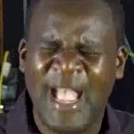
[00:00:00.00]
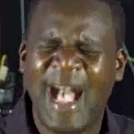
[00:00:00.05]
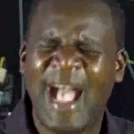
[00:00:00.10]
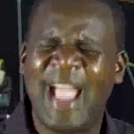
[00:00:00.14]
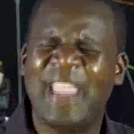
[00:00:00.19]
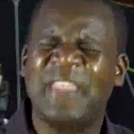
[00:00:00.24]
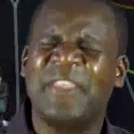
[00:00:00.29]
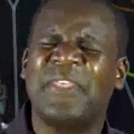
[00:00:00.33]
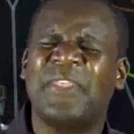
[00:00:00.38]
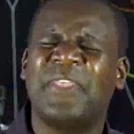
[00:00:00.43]

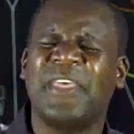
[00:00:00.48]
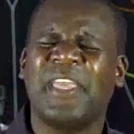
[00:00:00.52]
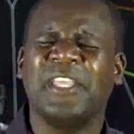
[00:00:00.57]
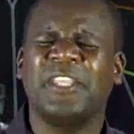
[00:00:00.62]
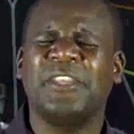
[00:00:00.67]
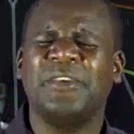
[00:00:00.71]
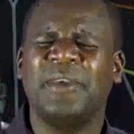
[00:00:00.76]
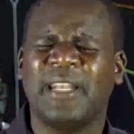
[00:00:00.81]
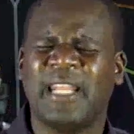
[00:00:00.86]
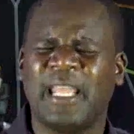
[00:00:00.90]
I
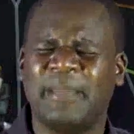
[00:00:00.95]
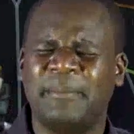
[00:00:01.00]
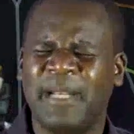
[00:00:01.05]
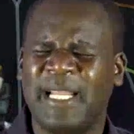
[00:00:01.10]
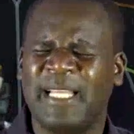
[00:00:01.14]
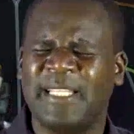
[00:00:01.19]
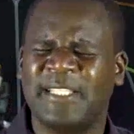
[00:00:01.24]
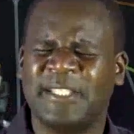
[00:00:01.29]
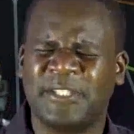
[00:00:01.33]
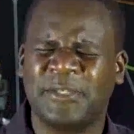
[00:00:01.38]
thank you and I
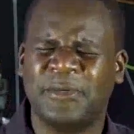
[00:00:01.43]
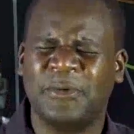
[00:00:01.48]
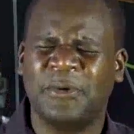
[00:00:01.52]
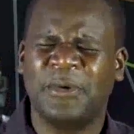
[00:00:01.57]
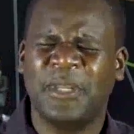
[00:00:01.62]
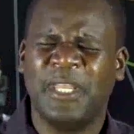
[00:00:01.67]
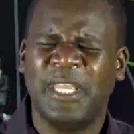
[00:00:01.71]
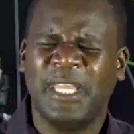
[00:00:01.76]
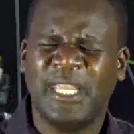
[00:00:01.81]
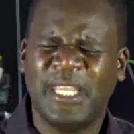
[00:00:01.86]
bless you.
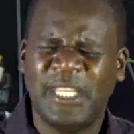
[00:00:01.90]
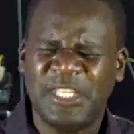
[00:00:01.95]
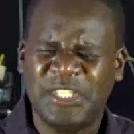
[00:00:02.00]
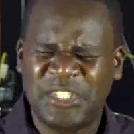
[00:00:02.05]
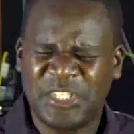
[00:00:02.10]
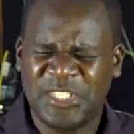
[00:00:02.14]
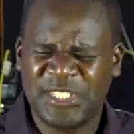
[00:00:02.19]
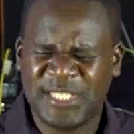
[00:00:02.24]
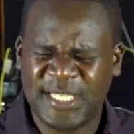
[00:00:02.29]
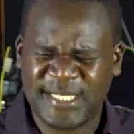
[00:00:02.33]
In
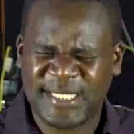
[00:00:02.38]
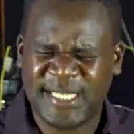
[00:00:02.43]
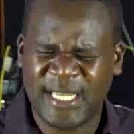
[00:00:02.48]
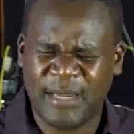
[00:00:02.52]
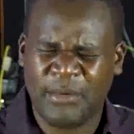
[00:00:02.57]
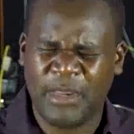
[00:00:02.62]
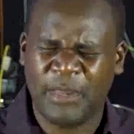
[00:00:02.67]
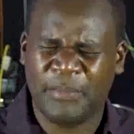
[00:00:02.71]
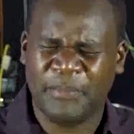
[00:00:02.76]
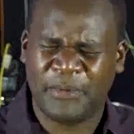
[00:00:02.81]
Jesus'
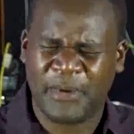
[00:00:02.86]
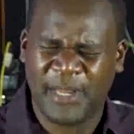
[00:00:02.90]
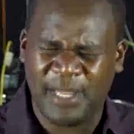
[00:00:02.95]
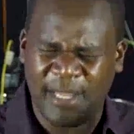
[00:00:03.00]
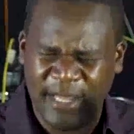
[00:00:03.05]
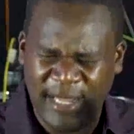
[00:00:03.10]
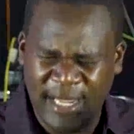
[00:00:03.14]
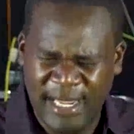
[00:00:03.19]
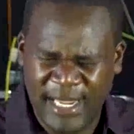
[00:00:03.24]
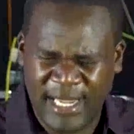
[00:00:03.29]
name we
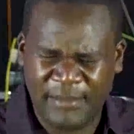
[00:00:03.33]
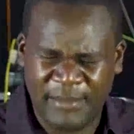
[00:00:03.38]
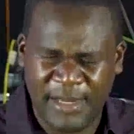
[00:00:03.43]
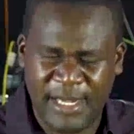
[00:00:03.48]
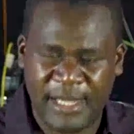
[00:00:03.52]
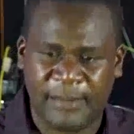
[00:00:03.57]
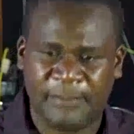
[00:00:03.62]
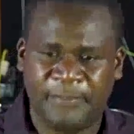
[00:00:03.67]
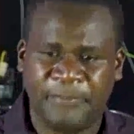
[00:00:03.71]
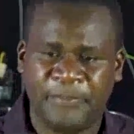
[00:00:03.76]
pray.
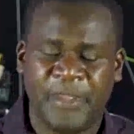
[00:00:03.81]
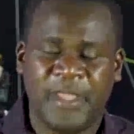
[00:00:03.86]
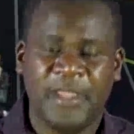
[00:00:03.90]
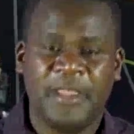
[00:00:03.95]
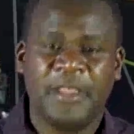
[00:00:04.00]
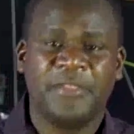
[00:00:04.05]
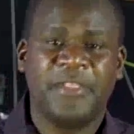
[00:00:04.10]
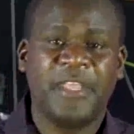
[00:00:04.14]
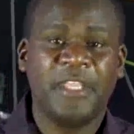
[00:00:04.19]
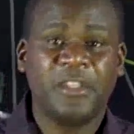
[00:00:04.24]
Amen.
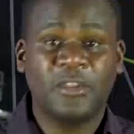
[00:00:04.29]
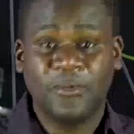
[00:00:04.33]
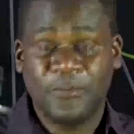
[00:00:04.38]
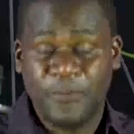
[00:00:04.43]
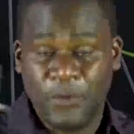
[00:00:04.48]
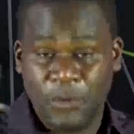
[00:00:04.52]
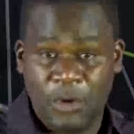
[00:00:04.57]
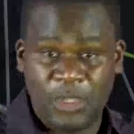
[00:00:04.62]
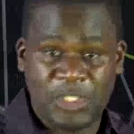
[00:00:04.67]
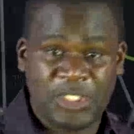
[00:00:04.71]
Thank you
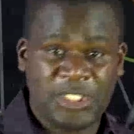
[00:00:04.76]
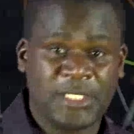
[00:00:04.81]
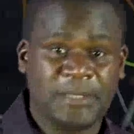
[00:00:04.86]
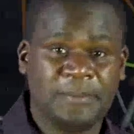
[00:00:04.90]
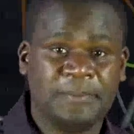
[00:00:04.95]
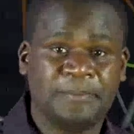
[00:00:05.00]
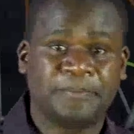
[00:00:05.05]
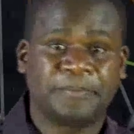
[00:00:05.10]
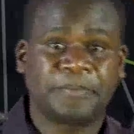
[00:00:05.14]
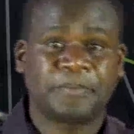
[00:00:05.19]
for
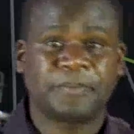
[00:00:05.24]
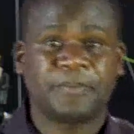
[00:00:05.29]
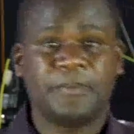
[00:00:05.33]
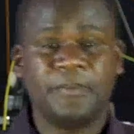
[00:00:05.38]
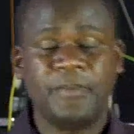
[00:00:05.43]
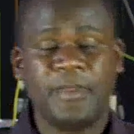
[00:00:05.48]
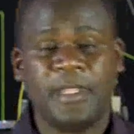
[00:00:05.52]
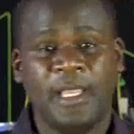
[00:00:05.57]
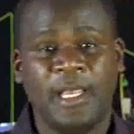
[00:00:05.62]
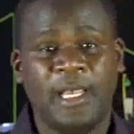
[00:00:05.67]
watching.
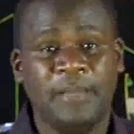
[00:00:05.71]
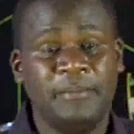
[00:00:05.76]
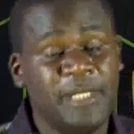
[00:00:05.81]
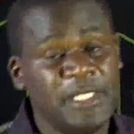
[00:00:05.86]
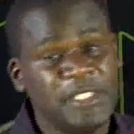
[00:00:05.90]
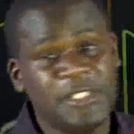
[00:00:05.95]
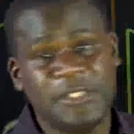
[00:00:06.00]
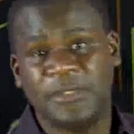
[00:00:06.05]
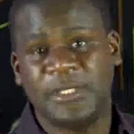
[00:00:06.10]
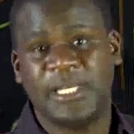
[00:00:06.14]
I
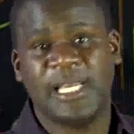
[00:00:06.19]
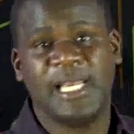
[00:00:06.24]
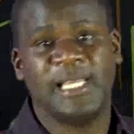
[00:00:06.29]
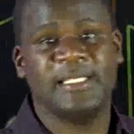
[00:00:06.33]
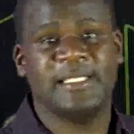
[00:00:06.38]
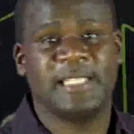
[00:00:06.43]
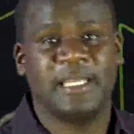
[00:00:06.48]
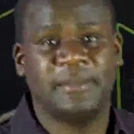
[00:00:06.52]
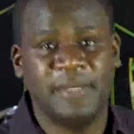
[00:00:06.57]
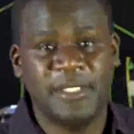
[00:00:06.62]
miss you
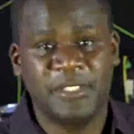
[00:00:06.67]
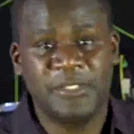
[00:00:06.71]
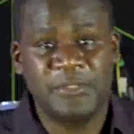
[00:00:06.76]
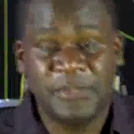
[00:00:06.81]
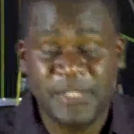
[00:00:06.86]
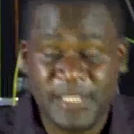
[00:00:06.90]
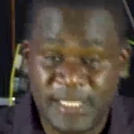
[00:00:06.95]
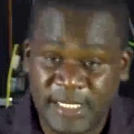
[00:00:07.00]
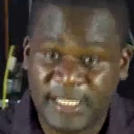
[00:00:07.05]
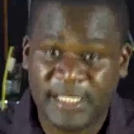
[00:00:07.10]
guys. I miss
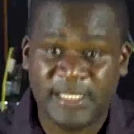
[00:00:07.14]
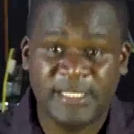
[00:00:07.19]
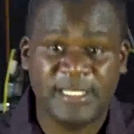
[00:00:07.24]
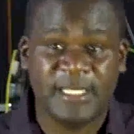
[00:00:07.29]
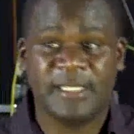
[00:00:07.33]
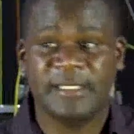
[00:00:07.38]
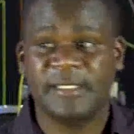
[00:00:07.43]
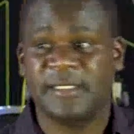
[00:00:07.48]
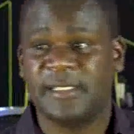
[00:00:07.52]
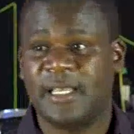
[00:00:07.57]
you
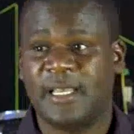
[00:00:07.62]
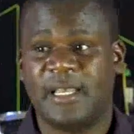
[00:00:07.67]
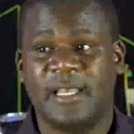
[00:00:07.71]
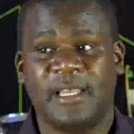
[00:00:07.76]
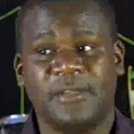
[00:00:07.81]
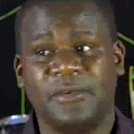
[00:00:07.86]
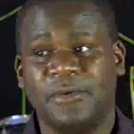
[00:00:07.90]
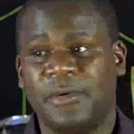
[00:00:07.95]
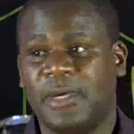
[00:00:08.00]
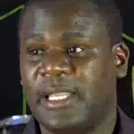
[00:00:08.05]
teenagers.
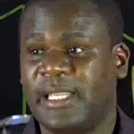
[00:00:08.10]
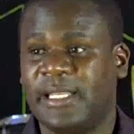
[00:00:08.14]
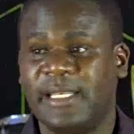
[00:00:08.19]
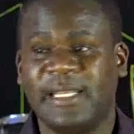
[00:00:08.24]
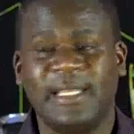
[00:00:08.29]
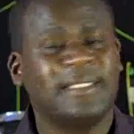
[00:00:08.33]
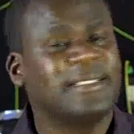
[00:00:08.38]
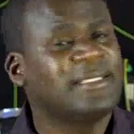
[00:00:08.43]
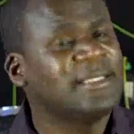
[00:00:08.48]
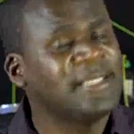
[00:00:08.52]
You are
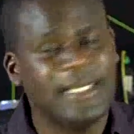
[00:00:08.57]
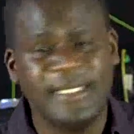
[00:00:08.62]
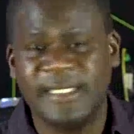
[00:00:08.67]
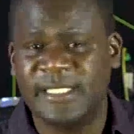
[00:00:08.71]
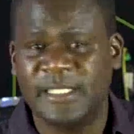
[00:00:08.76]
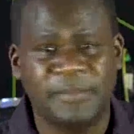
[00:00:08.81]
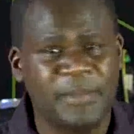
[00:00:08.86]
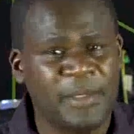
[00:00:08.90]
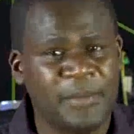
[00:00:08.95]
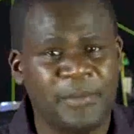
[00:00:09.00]

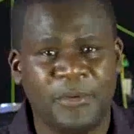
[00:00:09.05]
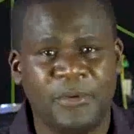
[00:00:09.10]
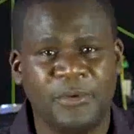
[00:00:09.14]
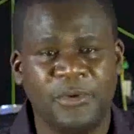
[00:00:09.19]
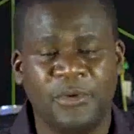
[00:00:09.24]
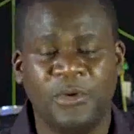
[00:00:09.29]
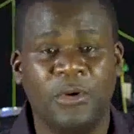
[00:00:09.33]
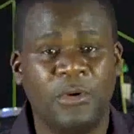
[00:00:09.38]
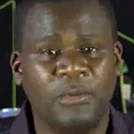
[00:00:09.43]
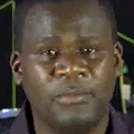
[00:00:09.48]
energetic people,
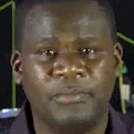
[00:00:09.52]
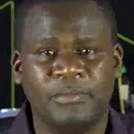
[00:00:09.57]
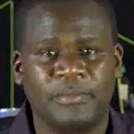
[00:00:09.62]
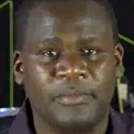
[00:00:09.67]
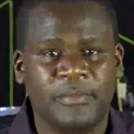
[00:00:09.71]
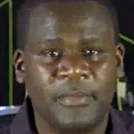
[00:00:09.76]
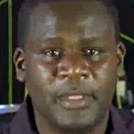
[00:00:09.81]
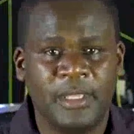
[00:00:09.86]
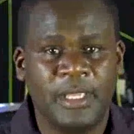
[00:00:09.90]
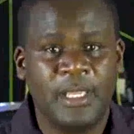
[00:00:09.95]
you know.
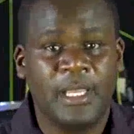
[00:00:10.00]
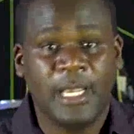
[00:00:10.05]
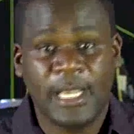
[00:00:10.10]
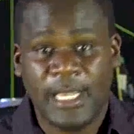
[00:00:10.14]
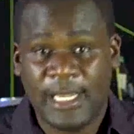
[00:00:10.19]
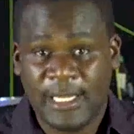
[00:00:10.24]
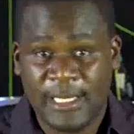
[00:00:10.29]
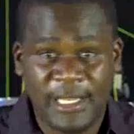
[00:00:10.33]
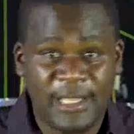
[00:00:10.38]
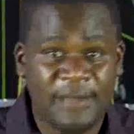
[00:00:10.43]

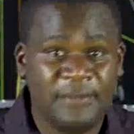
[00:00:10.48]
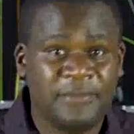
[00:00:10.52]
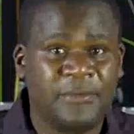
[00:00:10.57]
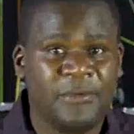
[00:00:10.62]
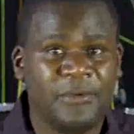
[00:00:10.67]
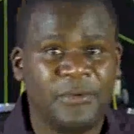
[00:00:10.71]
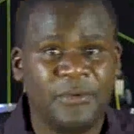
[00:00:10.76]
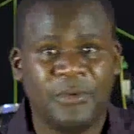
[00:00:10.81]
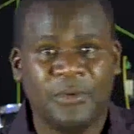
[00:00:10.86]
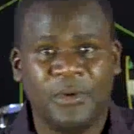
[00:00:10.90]
I love
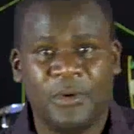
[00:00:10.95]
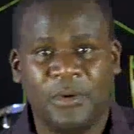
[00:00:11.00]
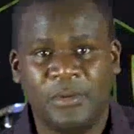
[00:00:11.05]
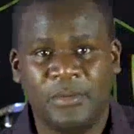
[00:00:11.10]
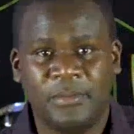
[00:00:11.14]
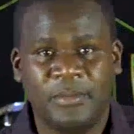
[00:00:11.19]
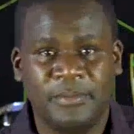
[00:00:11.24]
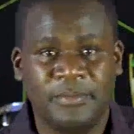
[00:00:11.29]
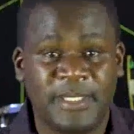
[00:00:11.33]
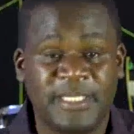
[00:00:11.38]
you, you know.
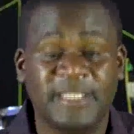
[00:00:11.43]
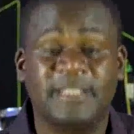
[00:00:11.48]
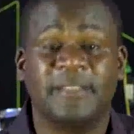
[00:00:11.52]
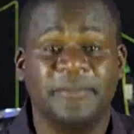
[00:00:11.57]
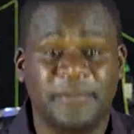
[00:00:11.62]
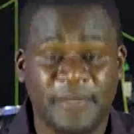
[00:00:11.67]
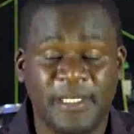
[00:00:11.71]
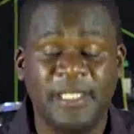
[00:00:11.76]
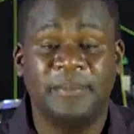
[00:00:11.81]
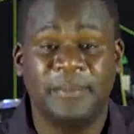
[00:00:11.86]
Pastor
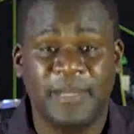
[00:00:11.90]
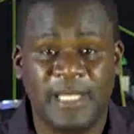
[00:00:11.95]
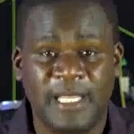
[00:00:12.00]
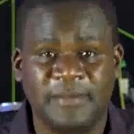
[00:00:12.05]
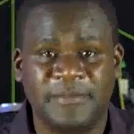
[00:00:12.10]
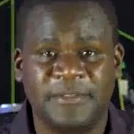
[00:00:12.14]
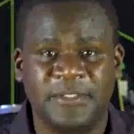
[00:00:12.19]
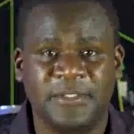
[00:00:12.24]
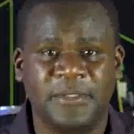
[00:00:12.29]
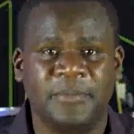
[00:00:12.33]
Phillip
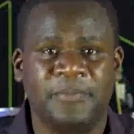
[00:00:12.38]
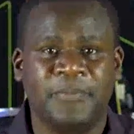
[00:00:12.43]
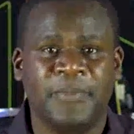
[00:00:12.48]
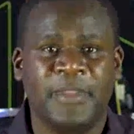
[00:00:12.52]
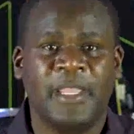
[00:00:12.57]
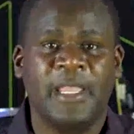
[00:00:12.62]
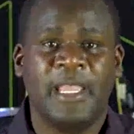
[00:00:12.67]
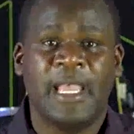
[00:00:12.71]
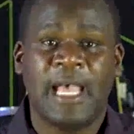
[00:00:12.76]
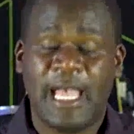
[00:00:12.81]
loves you.
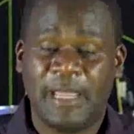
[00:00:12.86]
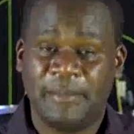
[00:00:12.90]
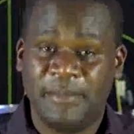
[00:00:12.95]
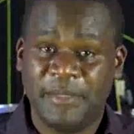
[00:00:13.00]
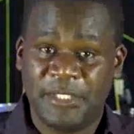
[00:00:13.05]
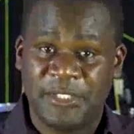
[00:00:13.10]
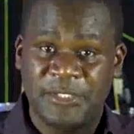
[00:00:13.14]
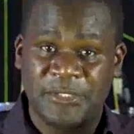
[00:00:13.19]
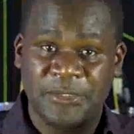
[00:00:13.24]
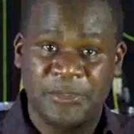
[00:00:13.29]
I
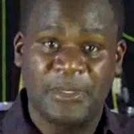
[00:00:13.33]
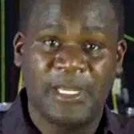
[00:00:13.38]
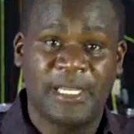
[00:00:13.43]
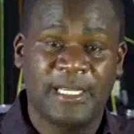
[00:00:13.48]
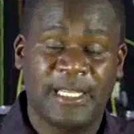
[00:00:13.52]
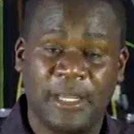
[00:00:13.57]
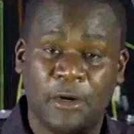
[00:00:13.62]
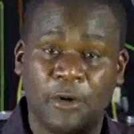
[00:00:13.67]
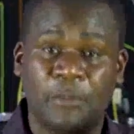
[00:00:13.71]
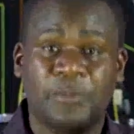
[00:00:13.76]
miss you,
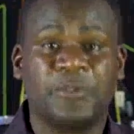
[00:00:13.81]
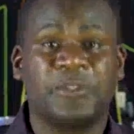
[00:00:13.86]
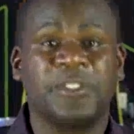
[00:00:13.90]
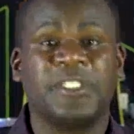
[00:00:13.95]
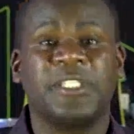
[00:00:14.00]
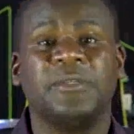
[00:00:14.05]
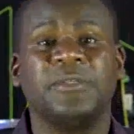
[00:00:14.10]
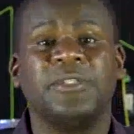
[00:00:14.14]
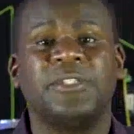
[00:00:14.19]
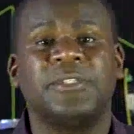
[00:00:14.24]
and I hope to
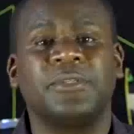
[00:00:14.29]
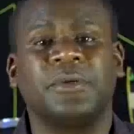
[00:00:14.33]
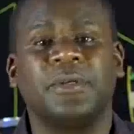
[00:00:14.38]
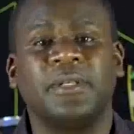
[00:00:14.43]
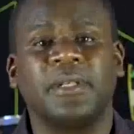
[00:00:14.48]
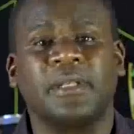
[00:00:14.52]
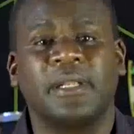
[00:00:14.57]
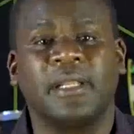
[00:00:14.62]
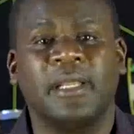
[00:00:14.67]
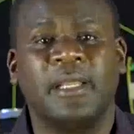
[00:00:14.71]
see you
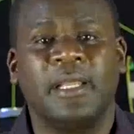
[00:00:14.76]
soon.